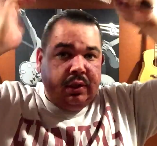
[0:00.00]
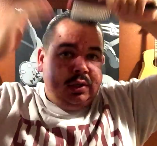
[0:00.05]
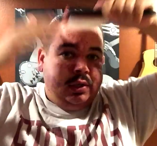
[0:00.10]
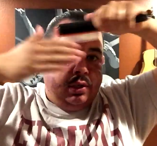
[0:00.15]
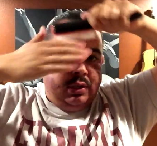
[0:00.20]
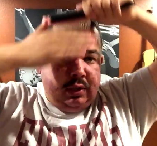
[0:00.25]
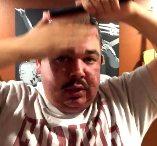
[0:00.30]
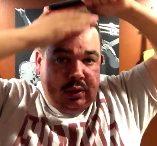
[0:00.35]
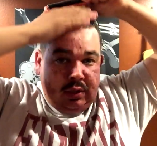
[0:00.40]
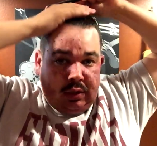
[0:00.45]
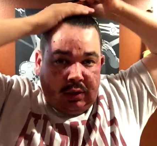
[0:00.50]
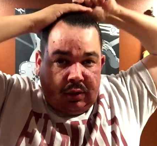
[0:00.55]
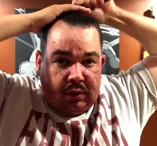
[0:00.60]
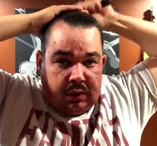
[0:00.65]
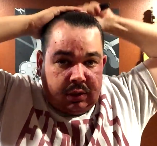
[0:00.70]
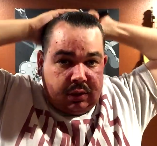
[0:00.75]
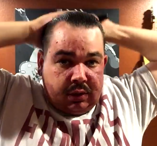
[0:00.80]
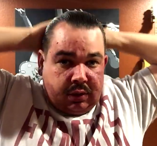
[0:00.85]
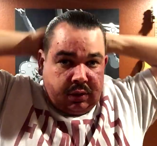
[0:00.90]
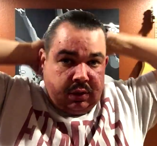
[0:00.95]

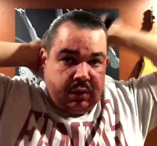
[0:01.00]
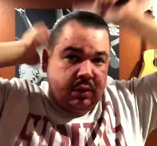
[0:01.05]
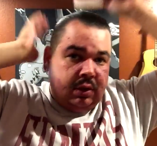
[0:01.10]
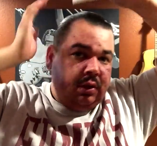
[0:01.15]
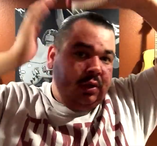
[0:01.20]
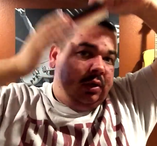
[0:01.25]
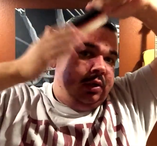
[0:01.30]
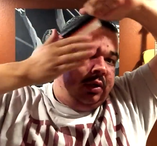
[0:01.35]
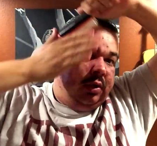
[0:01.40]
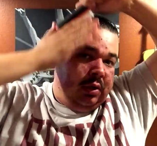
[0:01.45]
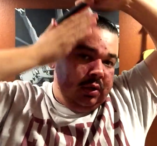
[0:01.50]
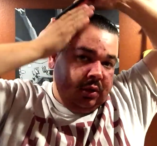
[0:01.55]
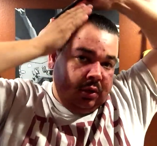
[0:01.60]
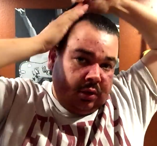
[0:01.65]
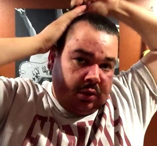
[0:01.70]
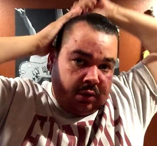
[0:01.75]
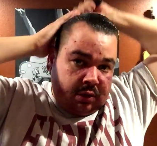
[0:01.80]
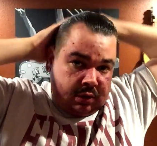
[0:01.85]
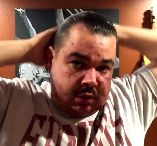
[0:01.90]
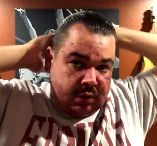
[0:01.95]

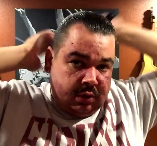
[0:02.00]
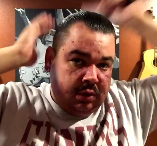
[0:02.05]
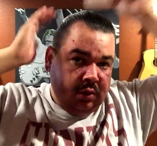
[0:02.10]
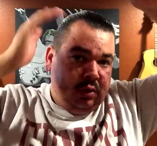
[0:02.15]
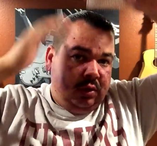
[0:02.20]
(no one is talking)